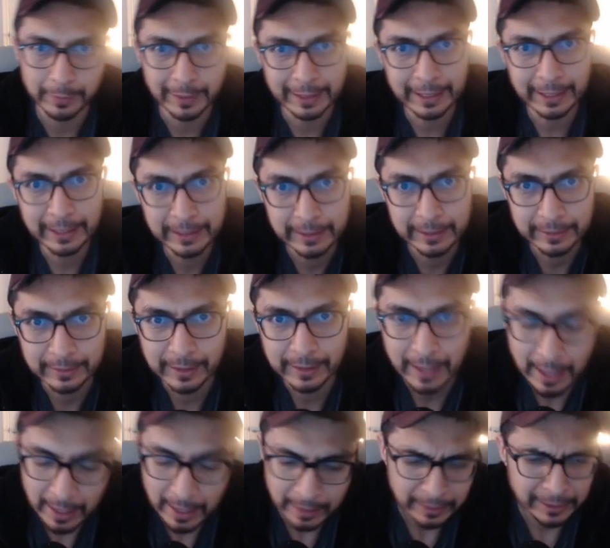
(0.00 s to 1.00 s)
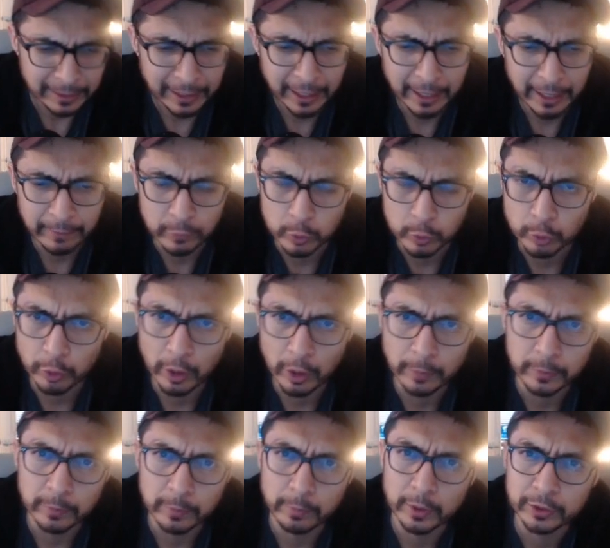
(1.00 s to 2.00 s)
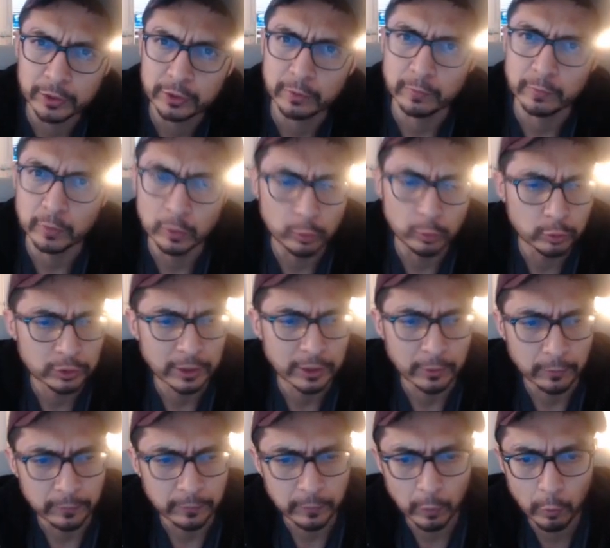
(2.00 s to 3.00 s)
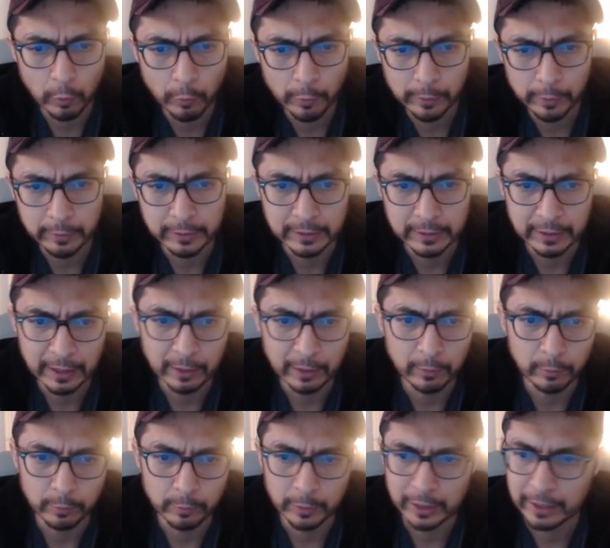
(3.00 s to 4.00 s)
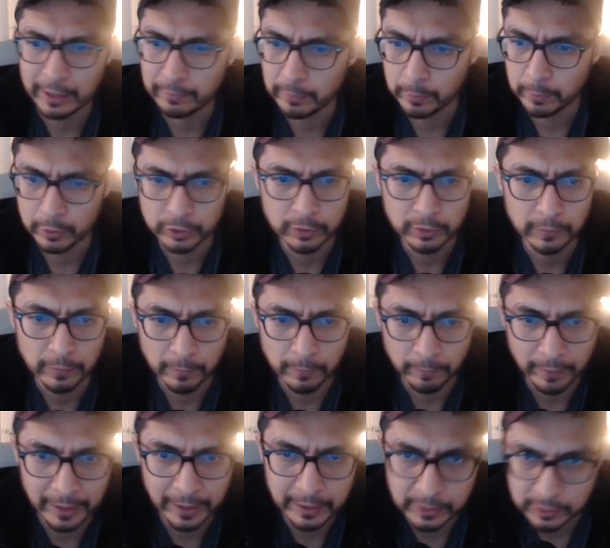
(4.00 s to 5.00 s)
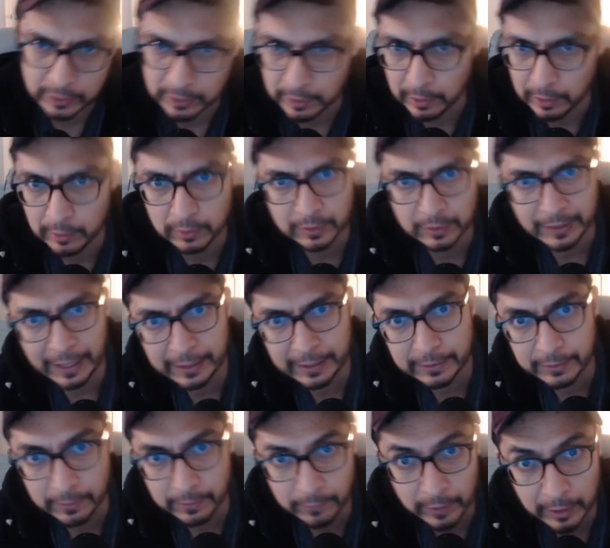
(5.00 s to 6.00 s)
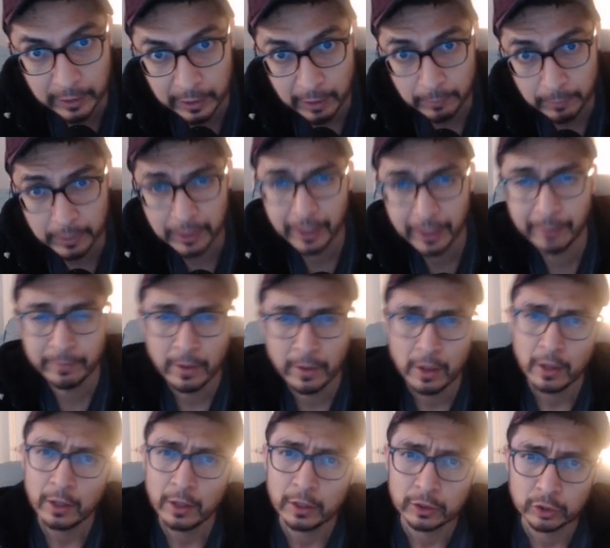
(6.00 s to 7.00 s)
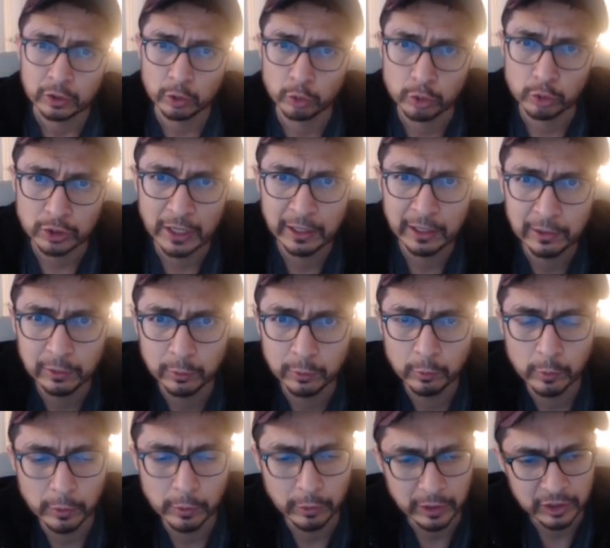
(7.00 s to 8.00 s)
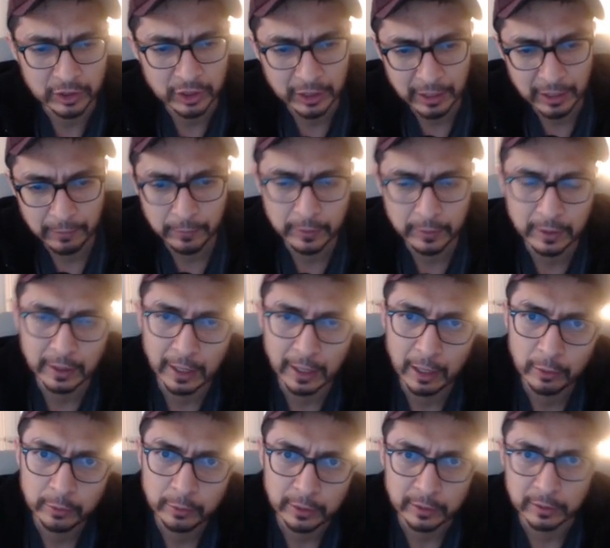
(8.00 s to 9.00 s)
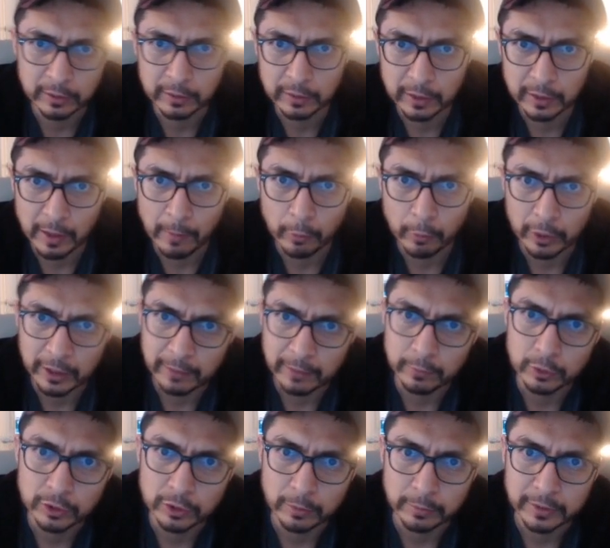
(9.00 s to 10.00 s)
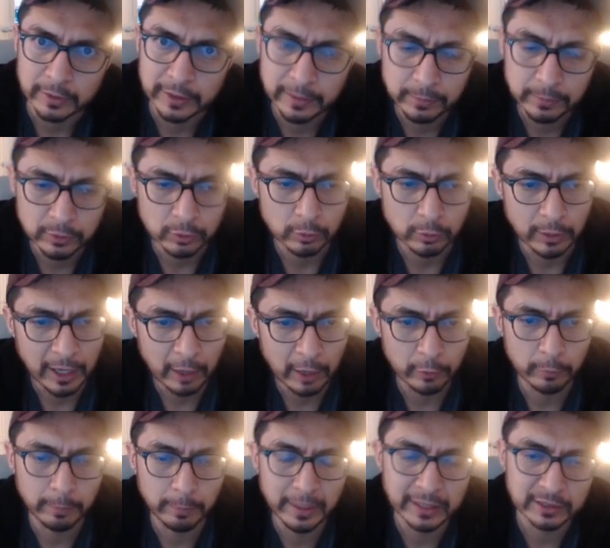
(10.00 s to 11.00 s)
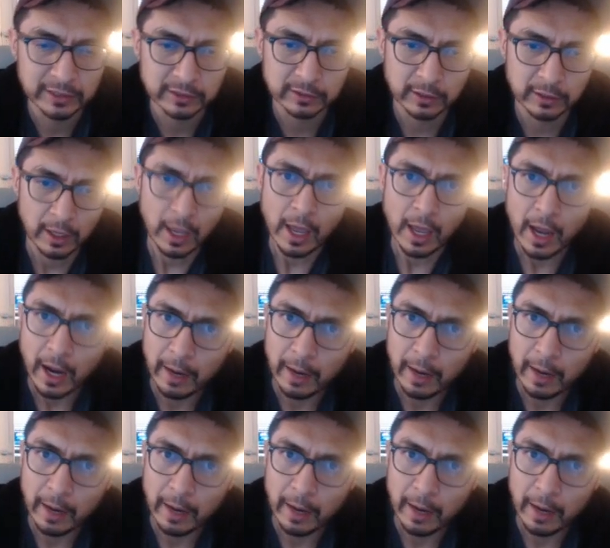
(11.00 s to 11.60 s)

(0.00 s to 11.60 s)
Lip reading: plan and they have dropped a bunch of news out of nowhere, and now we have a bunch of events and a Titan event coming up. So stay tuned, we're going to check everything out and I'm going to give you some tips on how to best